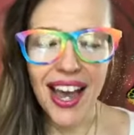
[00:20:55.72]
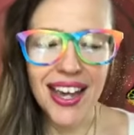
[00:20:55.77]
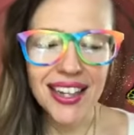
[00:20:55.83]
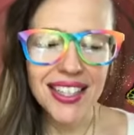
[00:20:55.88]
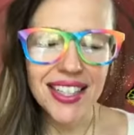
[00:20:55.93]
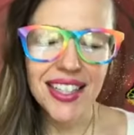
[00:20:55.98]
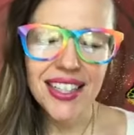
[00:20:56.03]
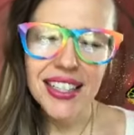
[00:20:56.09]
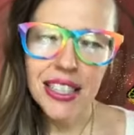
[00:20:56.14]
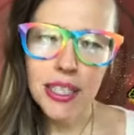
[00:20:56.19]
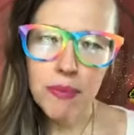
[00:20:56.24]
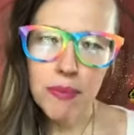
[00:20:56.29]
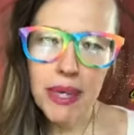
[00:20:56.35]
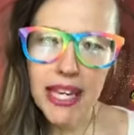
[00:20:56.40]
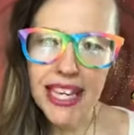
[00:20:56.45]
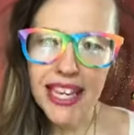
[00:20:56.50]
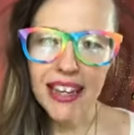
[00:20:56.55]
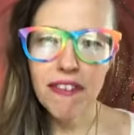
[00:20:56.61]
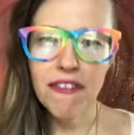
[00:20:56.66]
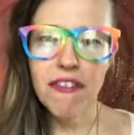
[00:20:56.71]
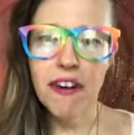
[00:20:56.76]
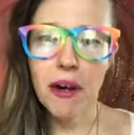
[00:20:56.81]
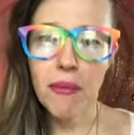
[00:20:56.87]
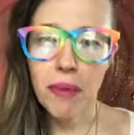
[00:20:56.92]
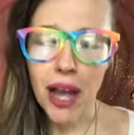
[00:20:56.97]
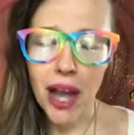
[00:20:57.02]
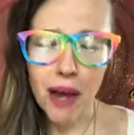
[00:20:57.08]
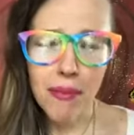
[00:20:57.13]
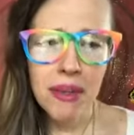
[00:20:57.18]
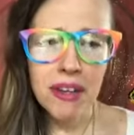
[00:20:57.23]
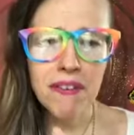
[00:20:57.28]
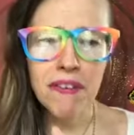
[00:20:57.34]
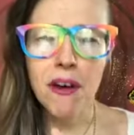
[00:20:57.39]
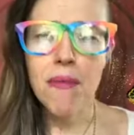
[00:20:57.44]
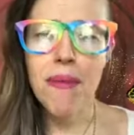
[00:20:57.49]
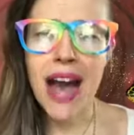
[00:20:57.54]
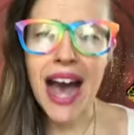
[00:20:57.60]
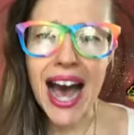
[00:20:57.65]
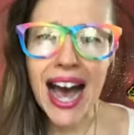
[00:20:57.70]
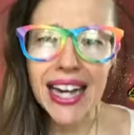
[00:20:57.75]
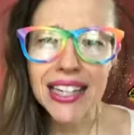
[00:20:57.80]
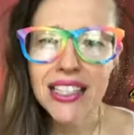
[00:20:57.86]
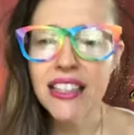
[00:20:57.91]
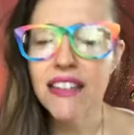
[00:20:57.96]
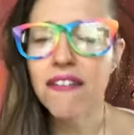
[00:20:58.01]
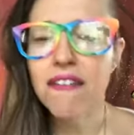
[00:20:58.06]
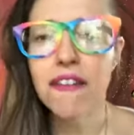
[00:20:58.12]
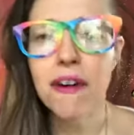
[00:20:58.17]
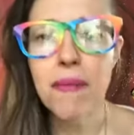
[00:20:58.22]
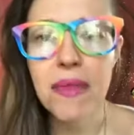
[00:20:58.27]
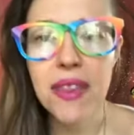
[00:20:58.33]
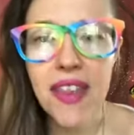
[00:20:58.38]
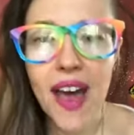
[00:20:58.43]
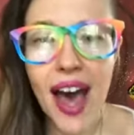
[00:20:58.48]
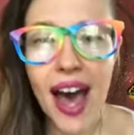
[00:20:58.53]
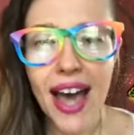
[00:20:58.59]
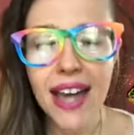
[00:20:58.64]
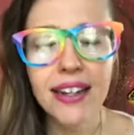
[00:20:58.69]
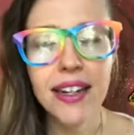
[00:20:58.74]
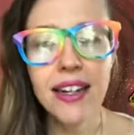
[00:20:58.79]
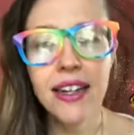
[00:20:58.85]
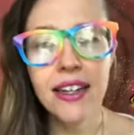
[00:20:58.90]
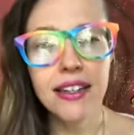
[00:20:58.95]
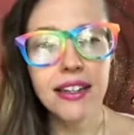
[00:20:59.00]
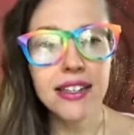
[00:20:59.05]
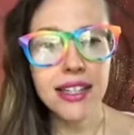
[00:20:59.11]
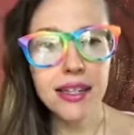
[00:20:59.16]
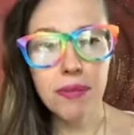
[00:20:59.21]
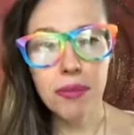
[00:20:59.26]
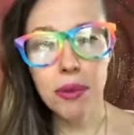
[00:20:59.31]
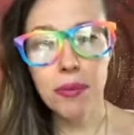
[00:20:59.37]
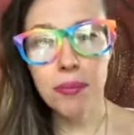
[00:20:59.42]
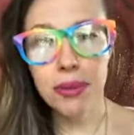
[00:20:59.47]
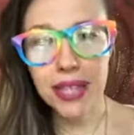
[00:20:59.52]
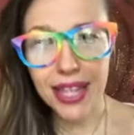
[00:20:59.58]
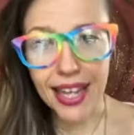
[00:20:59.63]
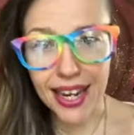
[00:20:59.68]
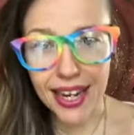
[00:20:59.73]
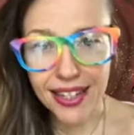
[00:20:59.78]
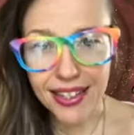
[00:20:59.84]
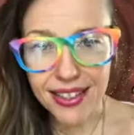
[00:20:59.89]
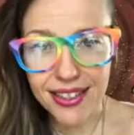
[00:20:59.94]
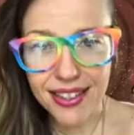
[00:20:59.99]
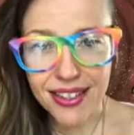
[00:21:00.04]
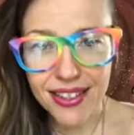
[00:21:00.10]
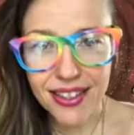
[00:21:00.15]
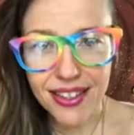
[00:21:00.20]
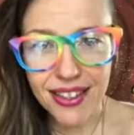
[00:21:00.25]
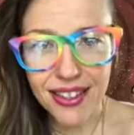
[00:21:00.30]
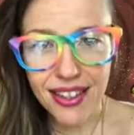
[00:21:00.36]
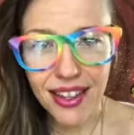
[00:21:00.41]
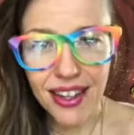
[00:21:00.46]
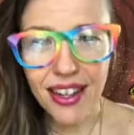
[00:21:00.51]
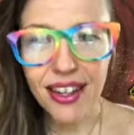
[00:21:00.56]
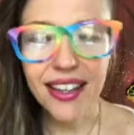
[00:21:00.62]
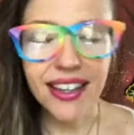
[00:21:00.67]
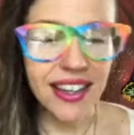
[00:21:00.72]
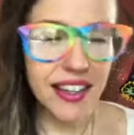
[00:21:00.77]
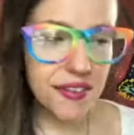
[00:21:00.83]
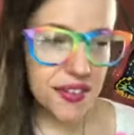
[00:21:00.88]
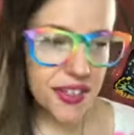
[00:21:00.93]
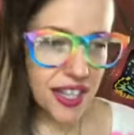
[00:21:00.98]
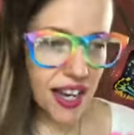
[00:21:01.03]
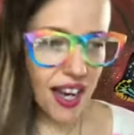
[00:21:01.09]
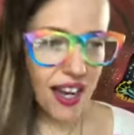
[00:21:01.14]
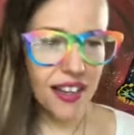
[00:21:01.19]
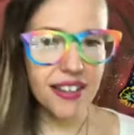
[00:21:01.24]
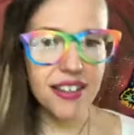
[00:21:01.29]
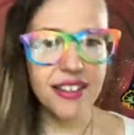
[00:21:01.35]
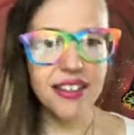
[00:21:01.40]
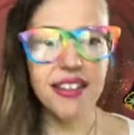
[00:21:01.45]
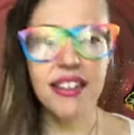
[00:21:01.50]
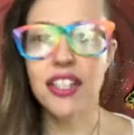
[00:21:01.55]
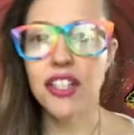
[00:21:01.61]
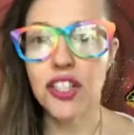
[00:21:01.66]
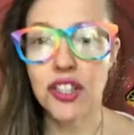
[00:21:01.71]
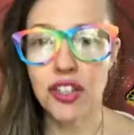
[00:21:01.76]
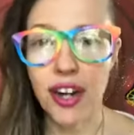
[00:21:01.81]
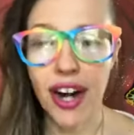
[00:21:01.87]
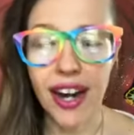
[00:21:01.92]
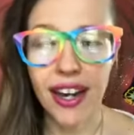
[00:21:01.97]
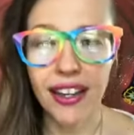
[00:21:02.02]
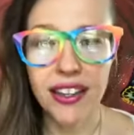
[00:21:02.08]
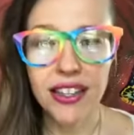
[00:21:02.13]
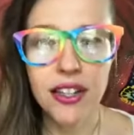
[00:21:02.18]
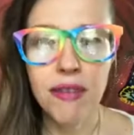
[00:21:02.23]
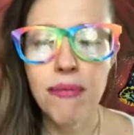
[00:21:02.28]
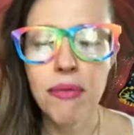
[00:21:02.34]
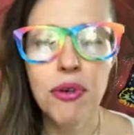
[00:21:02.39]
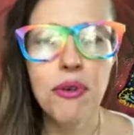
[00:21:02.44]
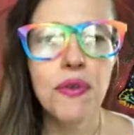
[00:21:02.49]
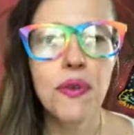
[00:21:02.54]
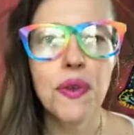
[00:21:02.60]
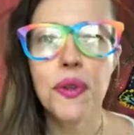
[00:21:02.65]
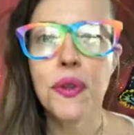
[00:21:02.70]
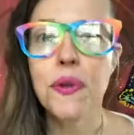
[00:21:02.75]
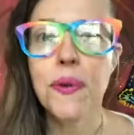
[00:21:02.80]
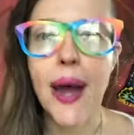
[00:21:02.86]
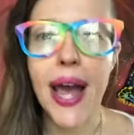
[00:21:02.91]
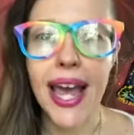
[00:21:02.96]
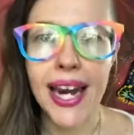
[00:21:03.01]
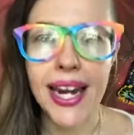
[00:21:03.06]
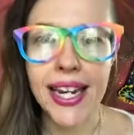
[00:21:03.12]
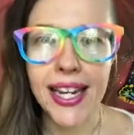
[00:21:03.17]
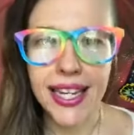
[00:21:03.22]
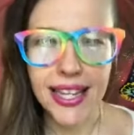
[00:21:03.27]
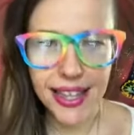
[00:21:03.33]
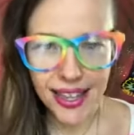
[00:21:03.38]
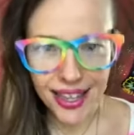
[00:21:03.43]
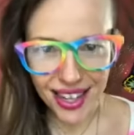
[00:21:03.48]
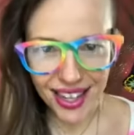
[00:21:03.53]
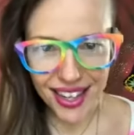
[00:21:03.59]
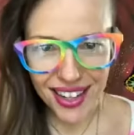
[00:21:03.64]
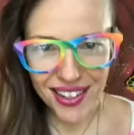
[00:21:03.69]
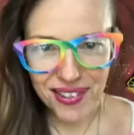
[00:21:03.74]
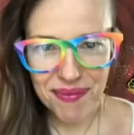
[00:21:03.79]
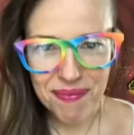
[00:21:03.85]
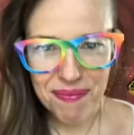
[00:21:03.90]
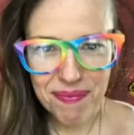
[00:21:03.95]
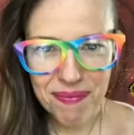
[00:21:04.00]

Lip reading: And speaking from, coming from, acting from that deep place gives us the strength to move through anything.